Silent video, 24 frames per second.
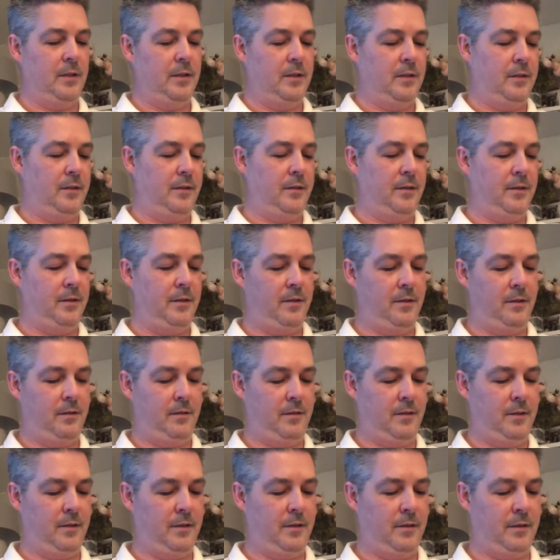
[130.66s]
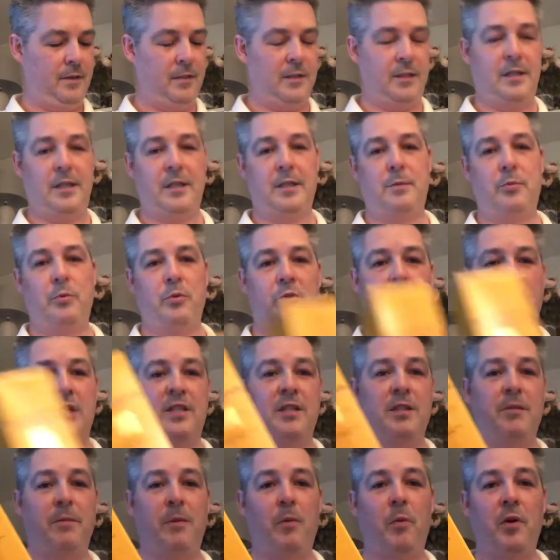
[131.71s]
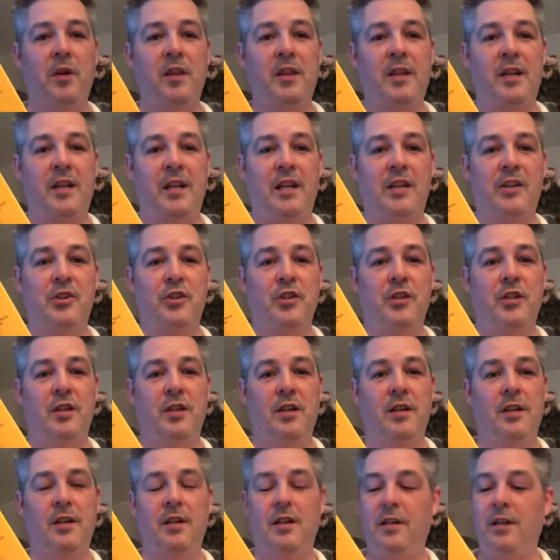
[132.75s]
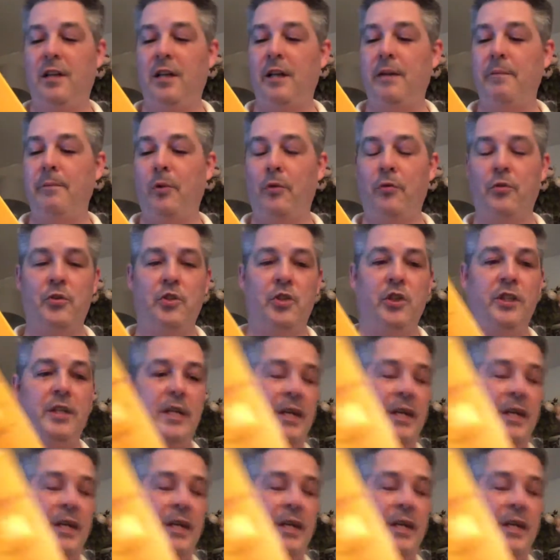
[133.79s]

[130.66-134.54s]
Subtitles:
I suppose that's number one in the collection, Glenmorangie